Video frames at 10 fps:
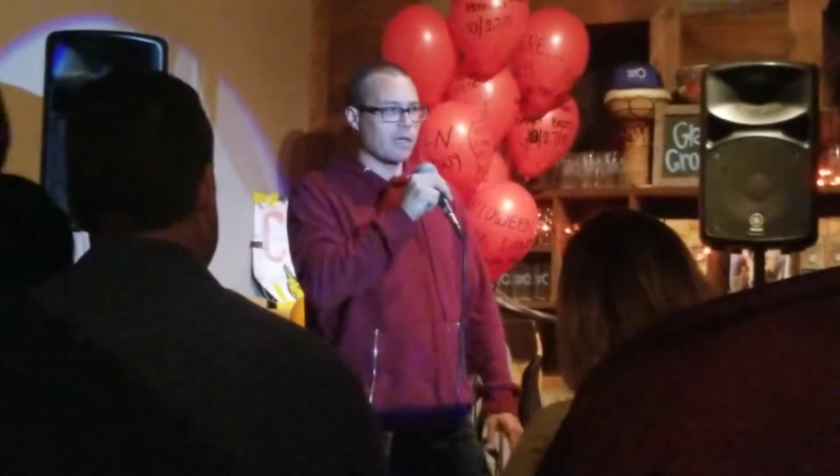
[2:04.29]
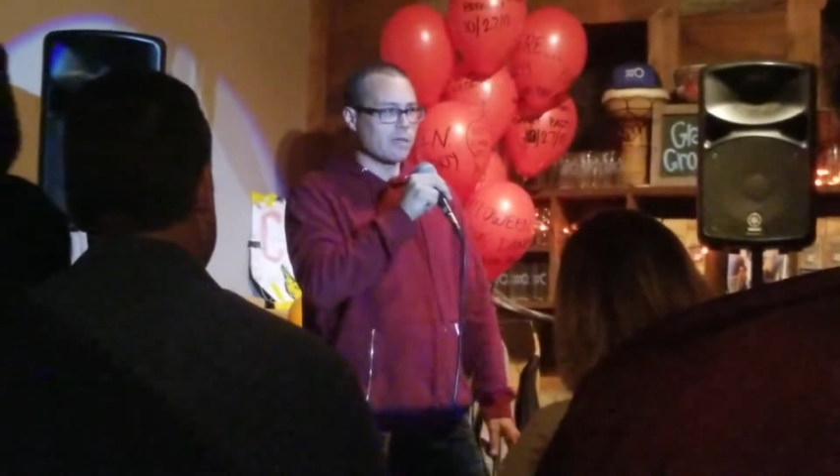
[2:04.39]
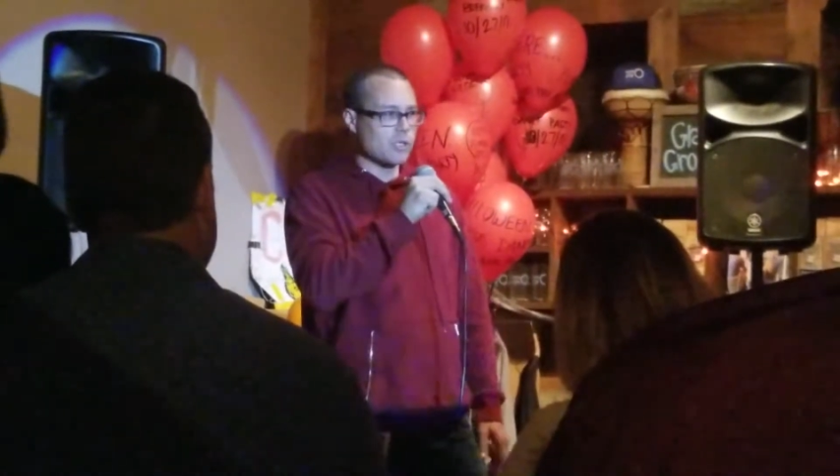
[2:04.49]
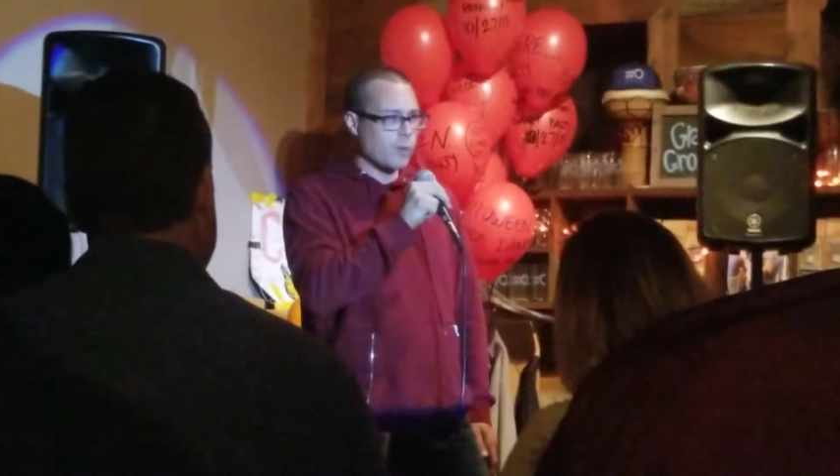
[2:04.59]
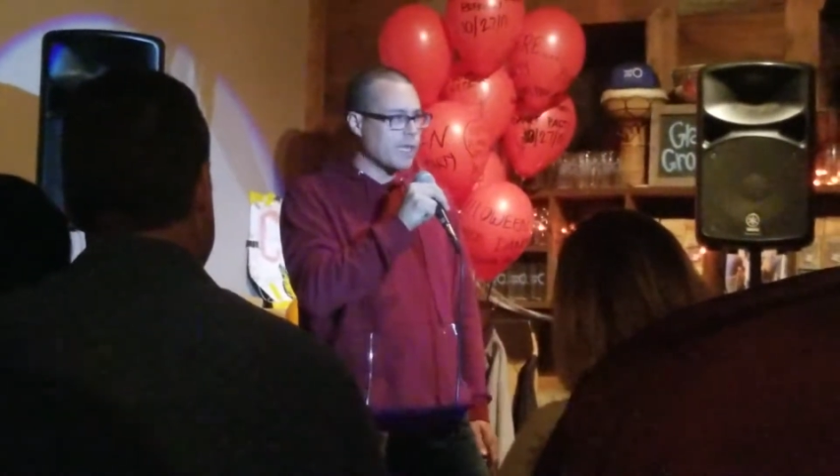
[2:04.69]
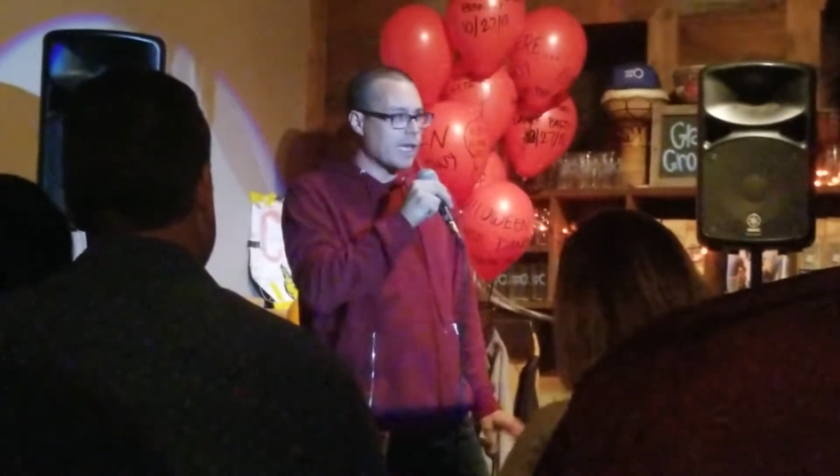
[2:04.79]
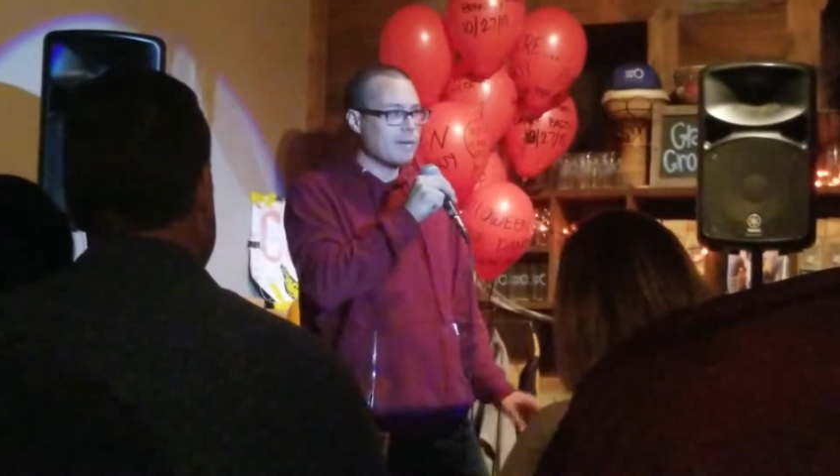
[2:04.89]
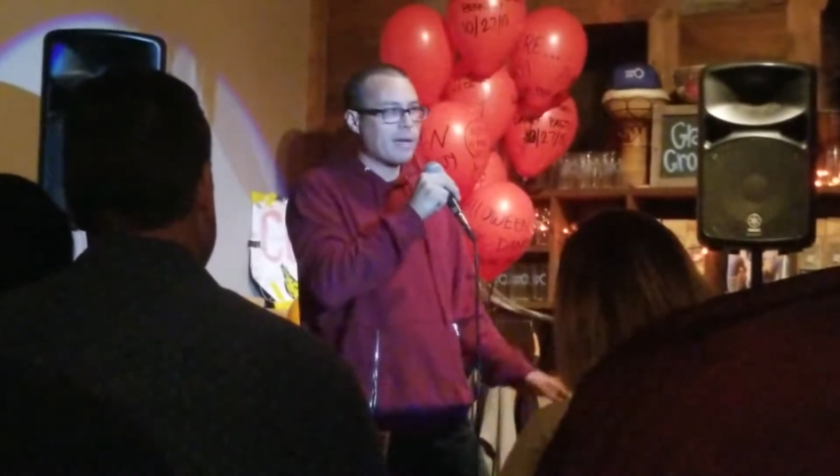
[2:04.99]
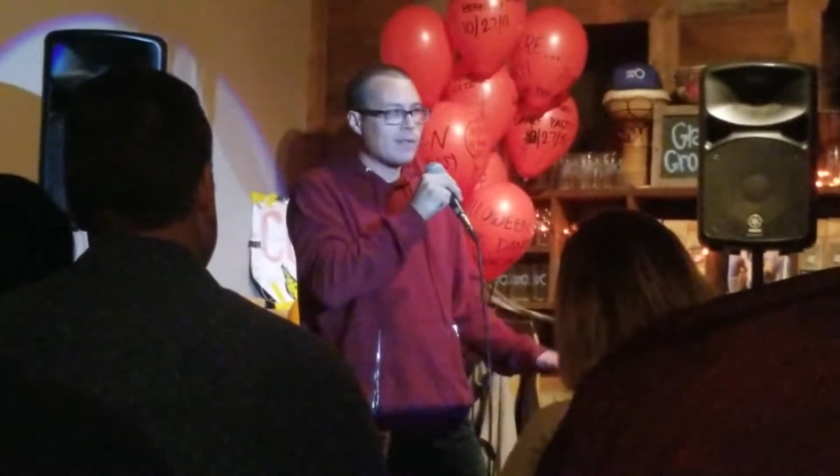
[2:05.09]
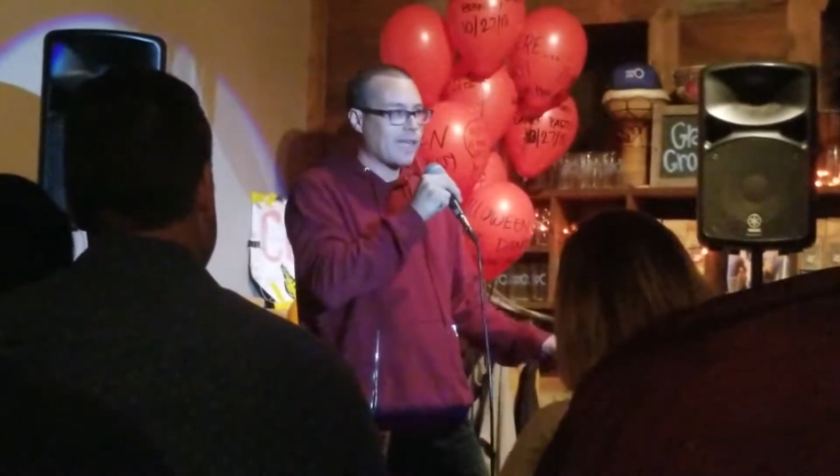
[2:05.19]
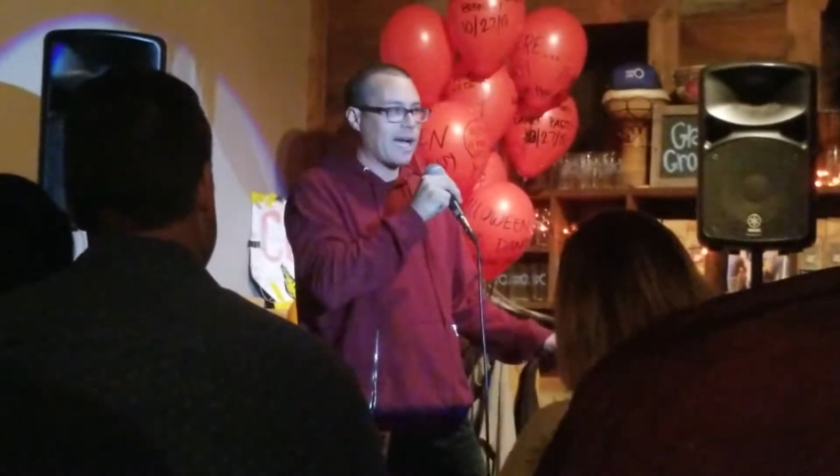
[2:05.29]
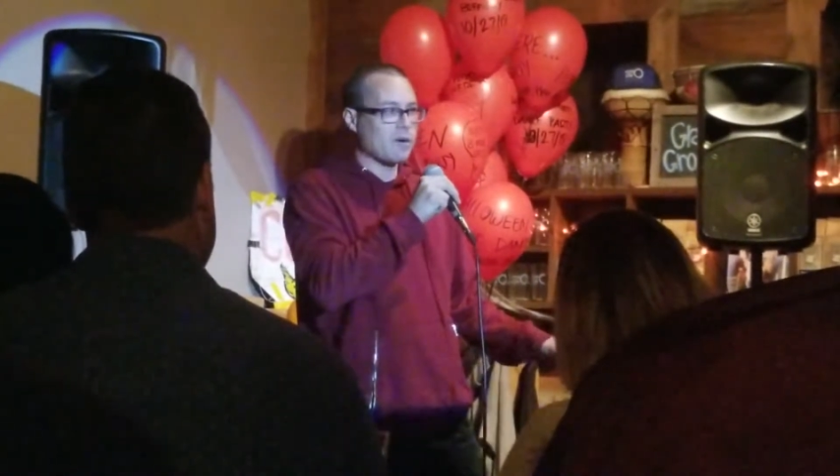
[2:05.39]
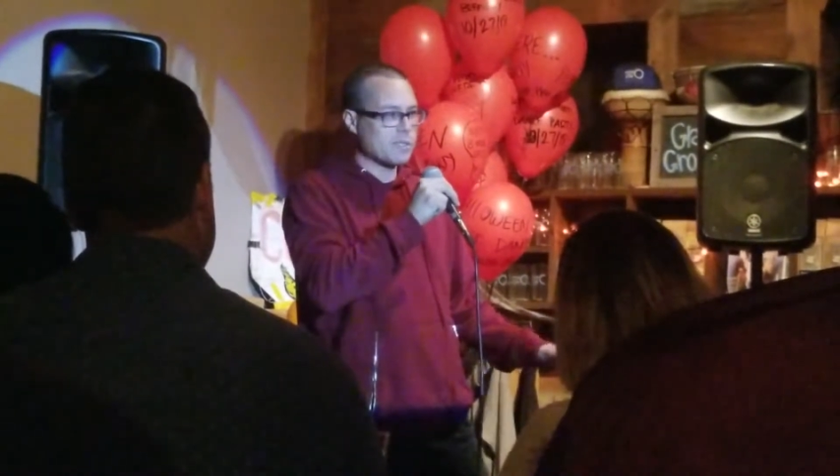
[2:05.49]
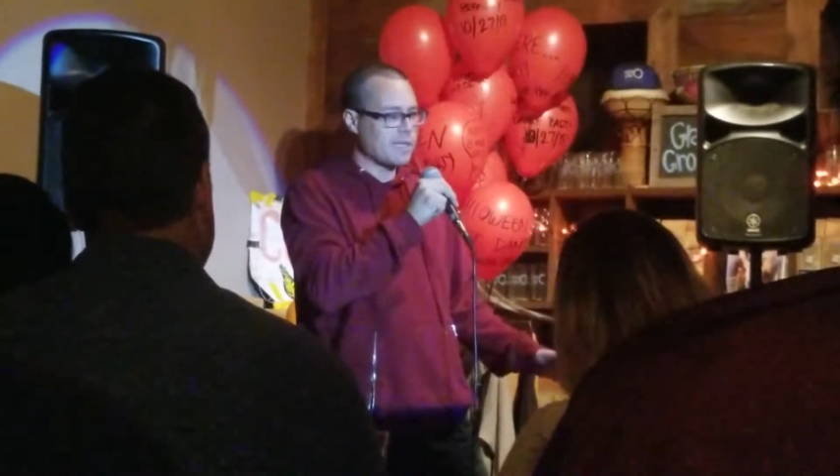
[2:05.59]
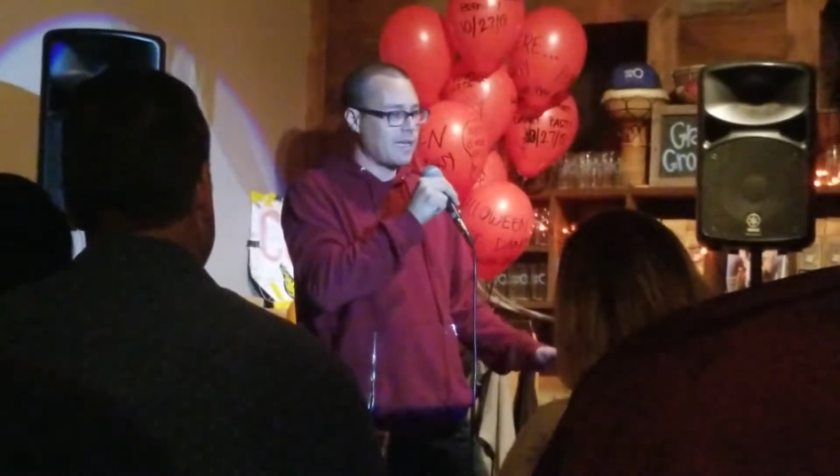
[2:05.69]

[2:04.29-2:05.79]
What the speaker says: should we let him out of the house